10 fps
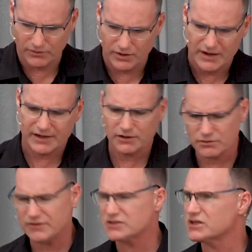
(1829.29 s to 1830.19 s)
Or hear
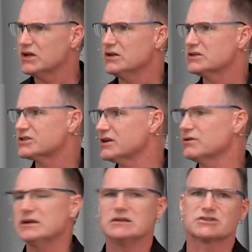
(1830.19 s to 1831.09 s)
this
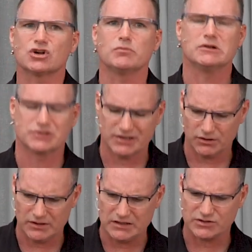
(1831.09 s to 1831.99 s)
series, sermon
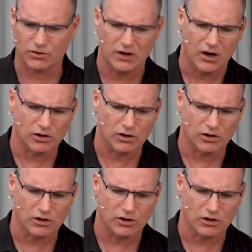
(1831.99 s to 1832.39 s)
series, or,